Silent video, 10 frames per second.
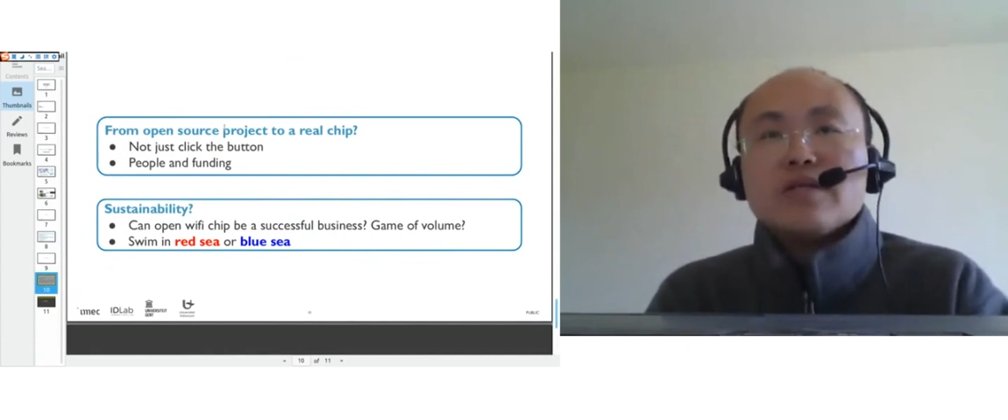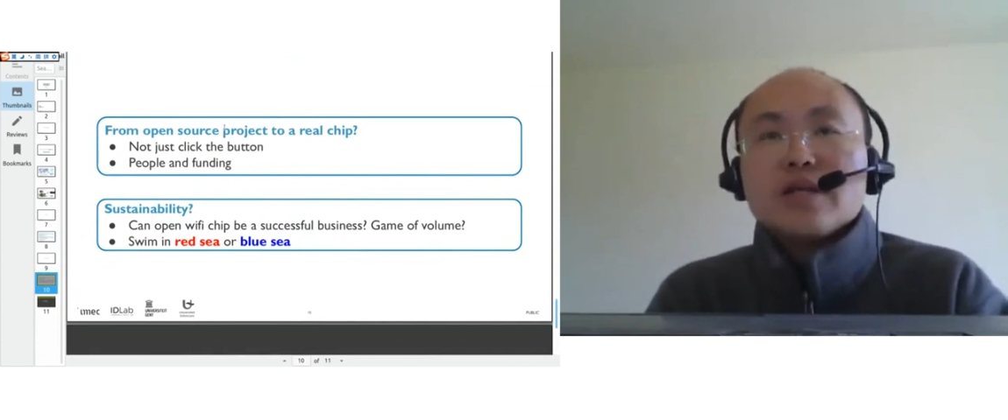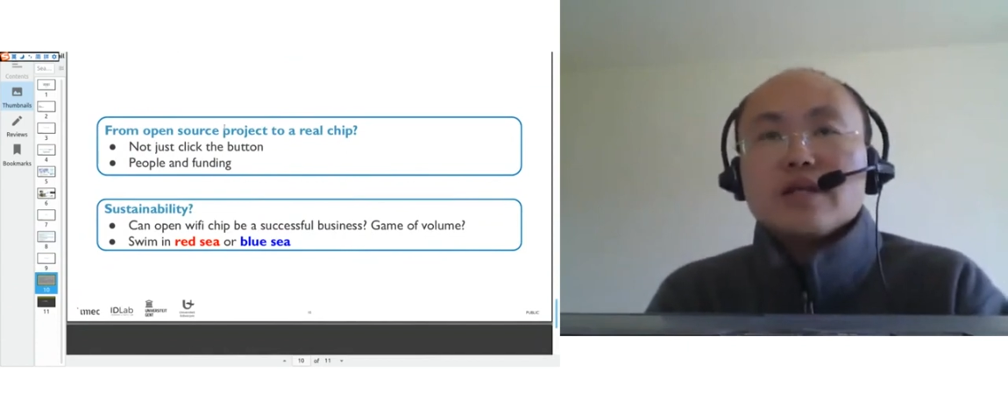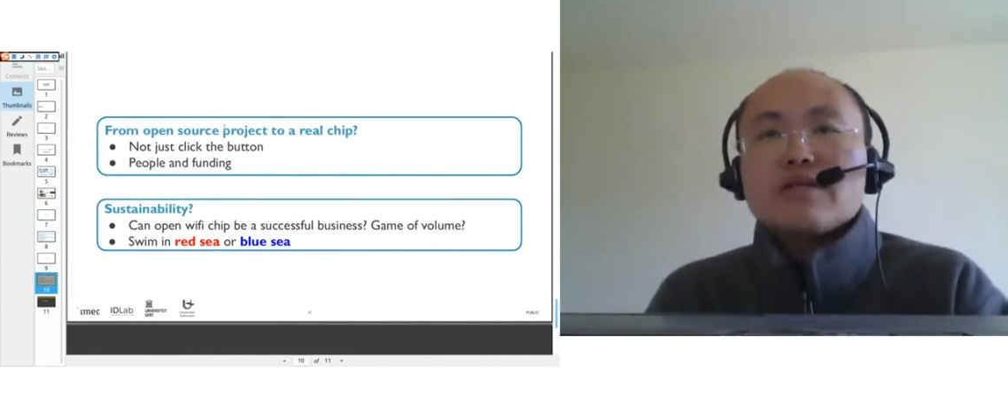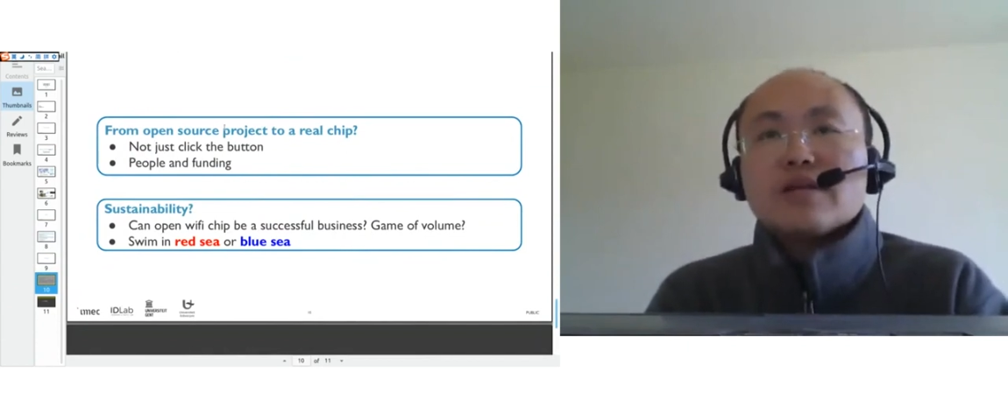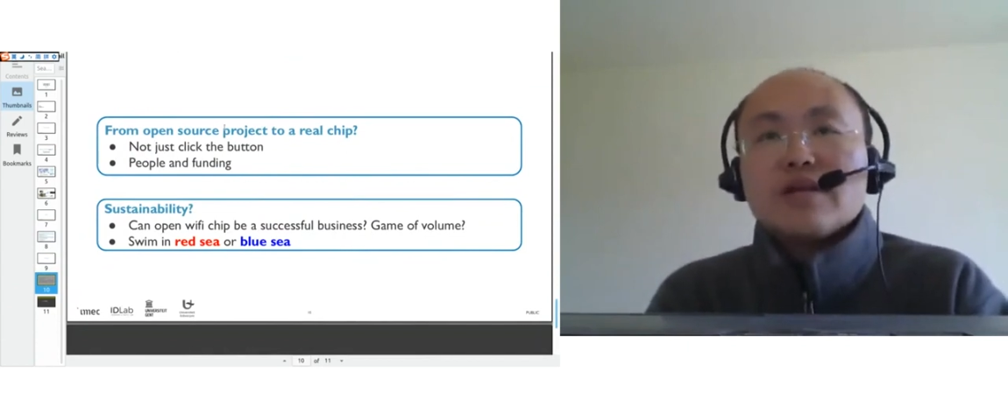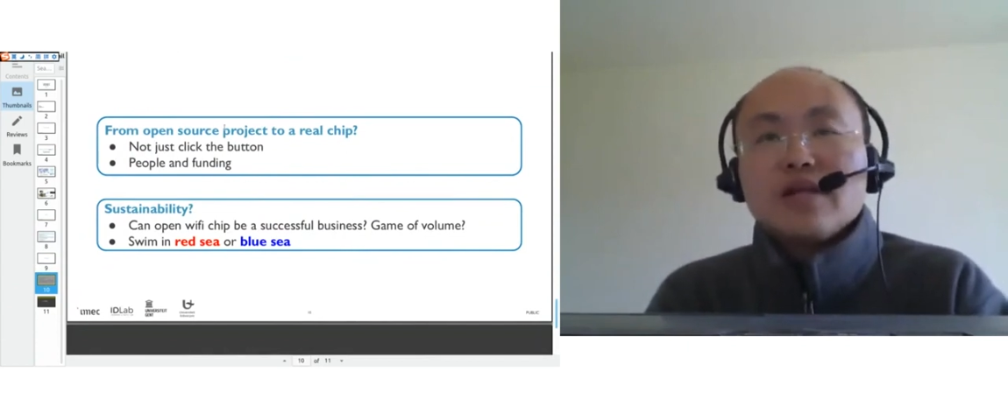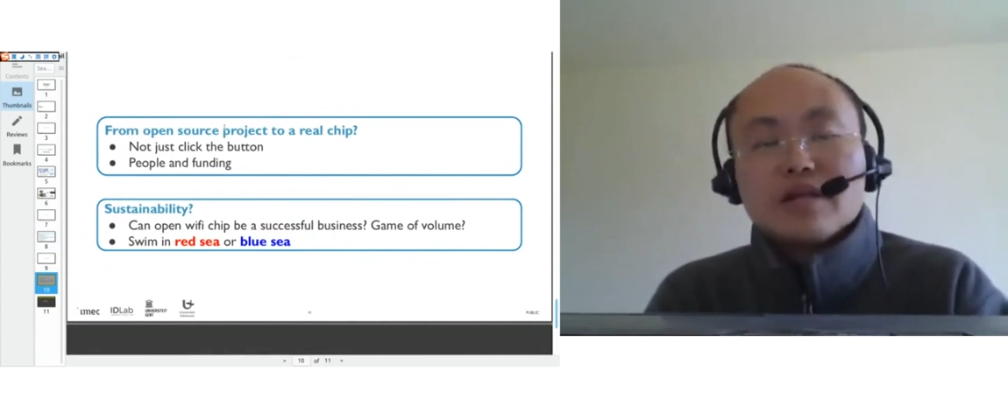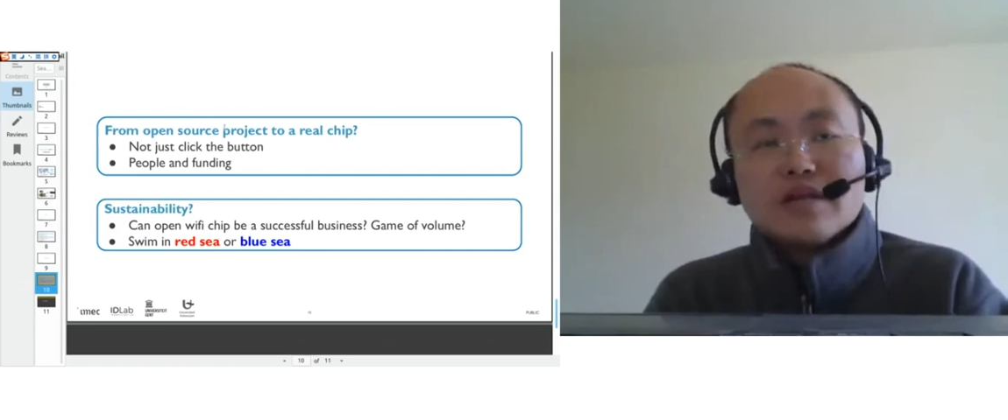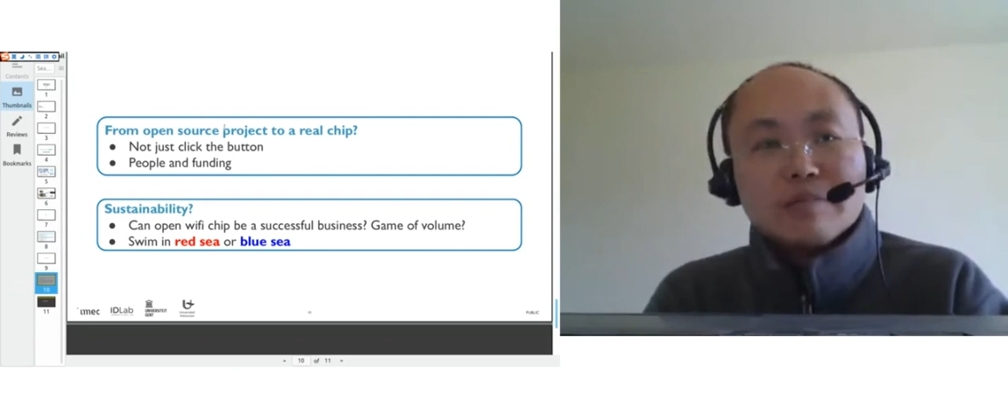just
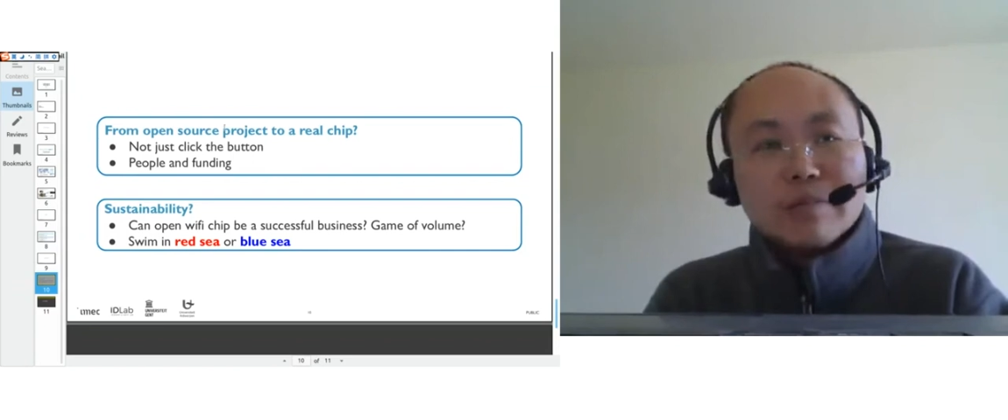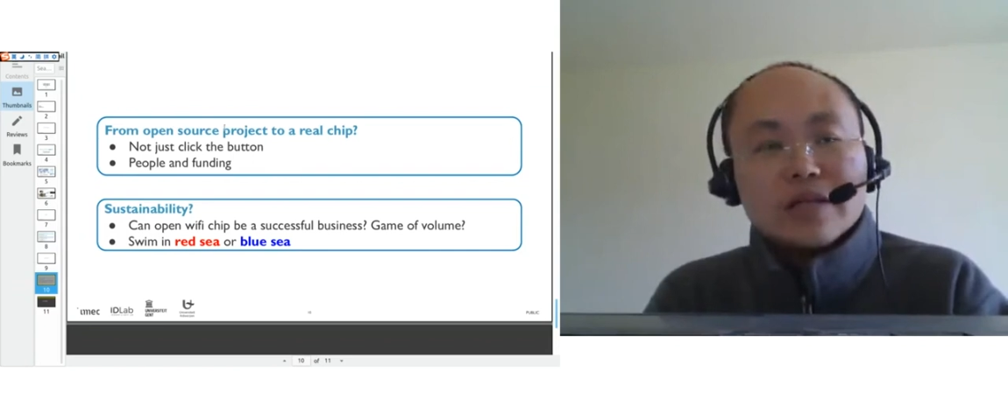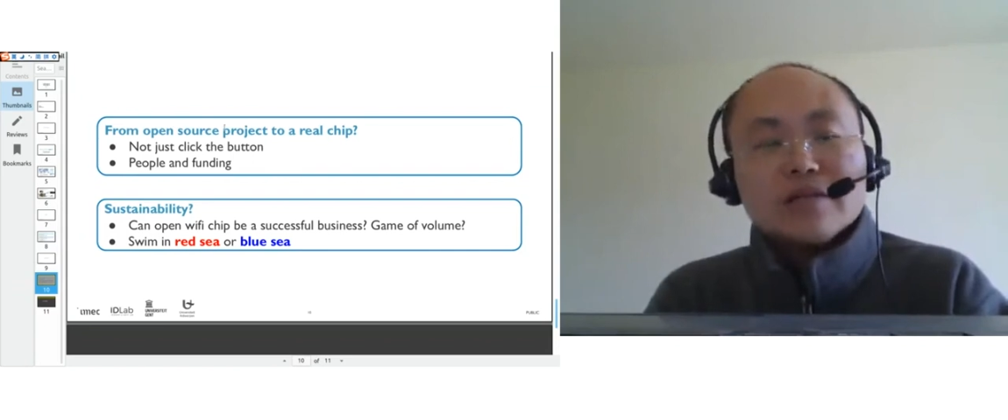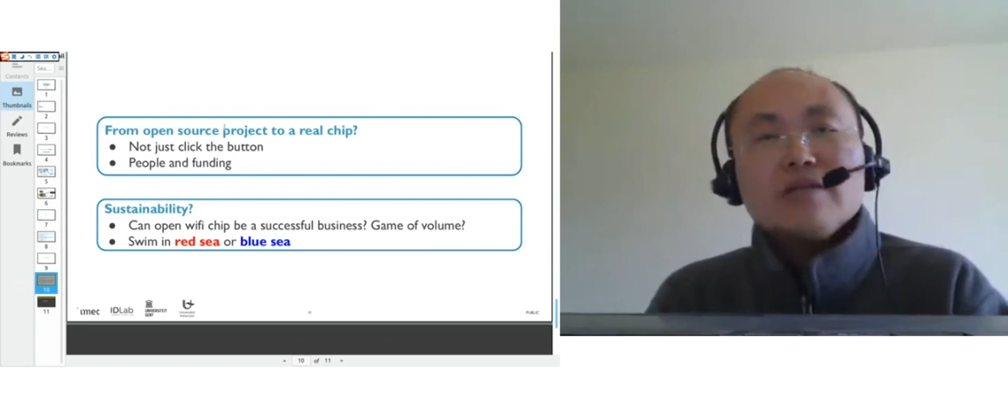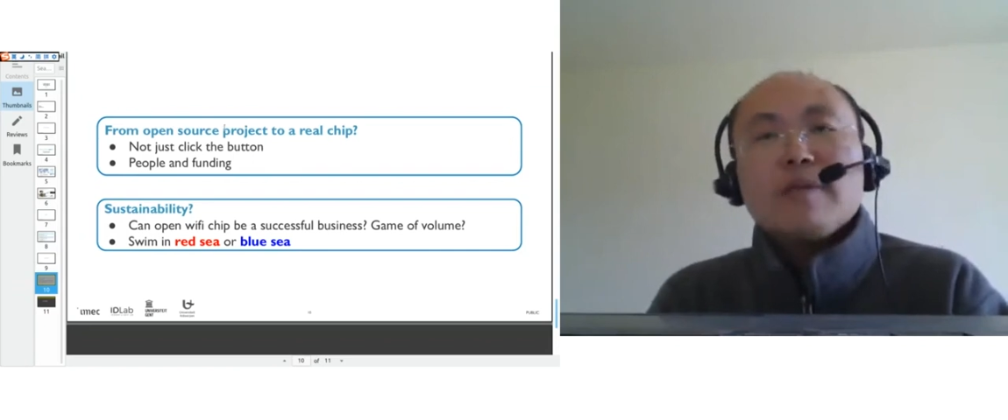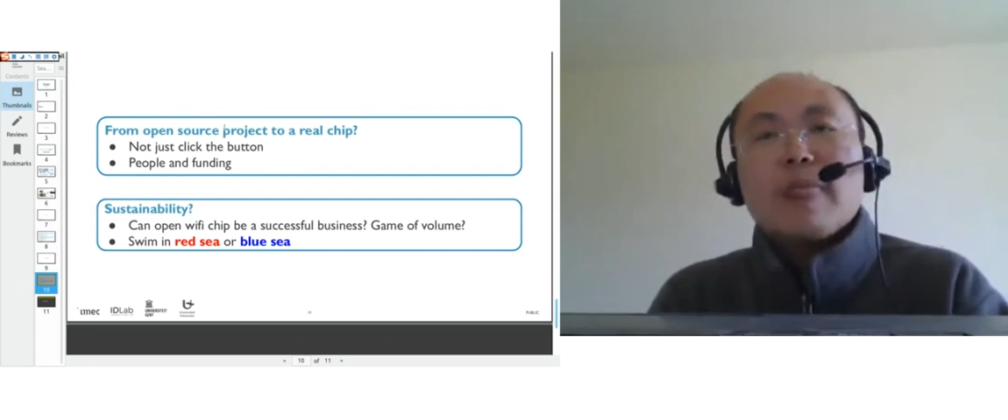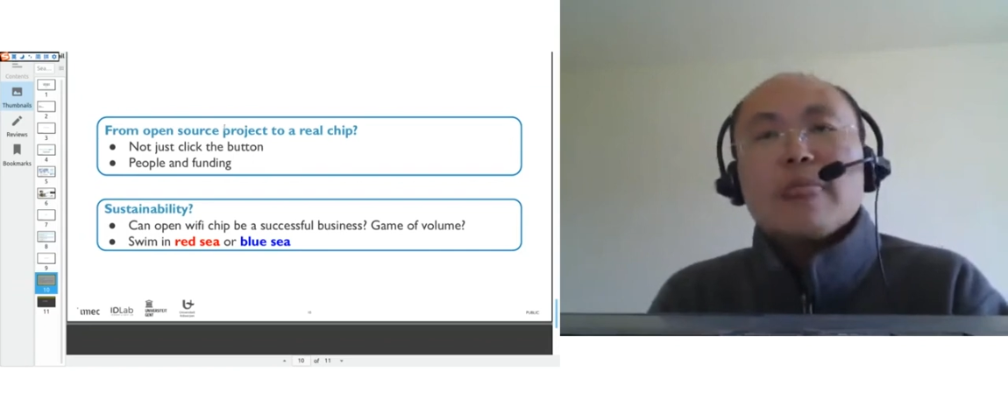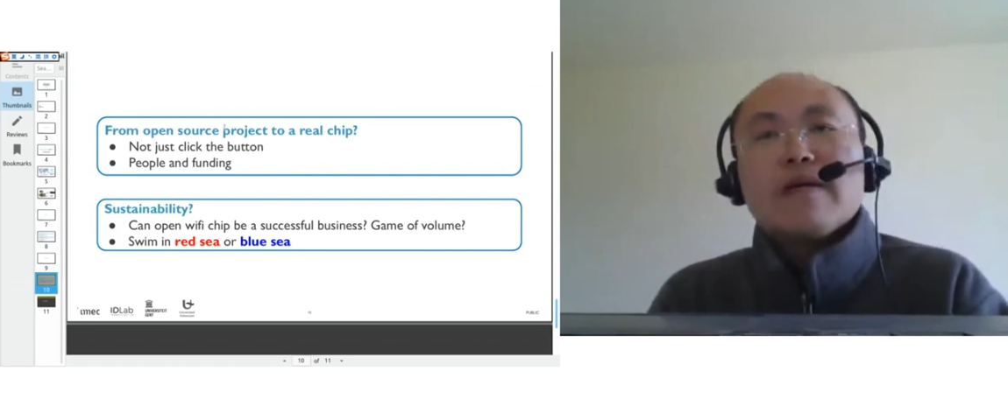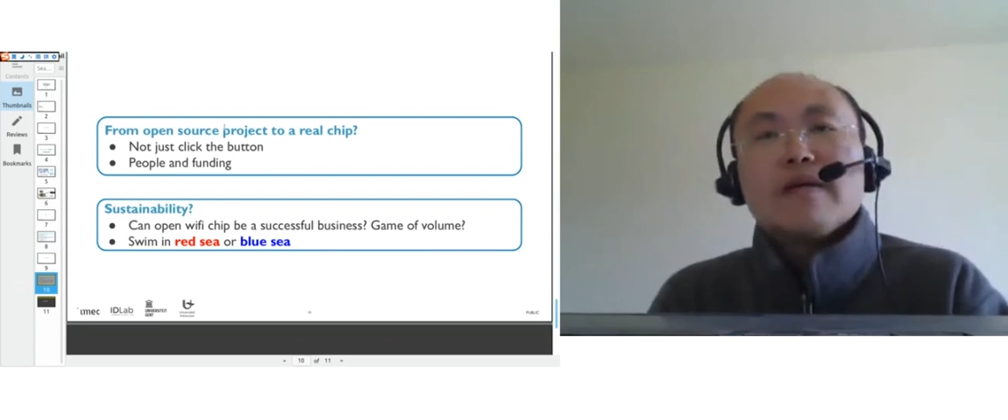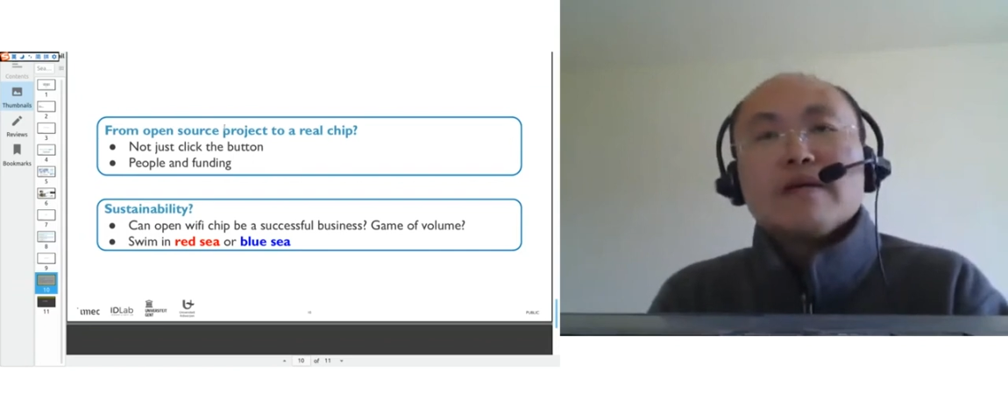click the button,